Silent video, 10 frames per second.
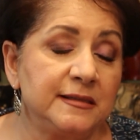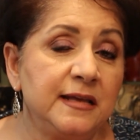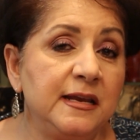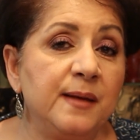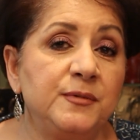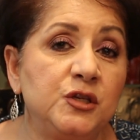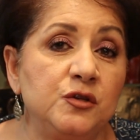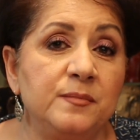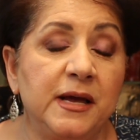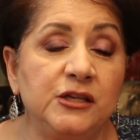Sign up
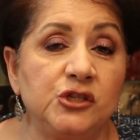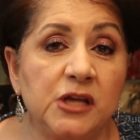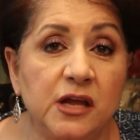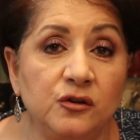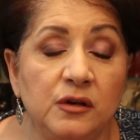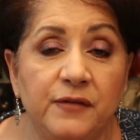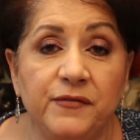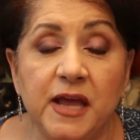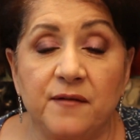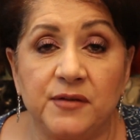to my channel
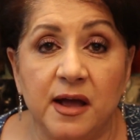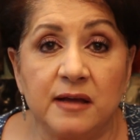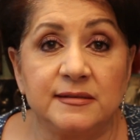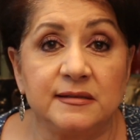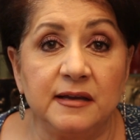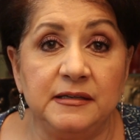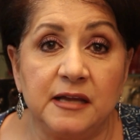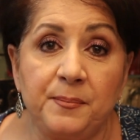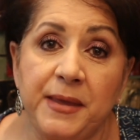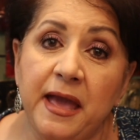if you have not
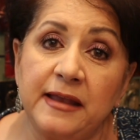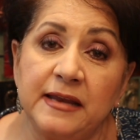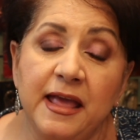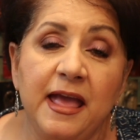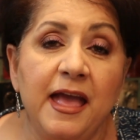signed up yet.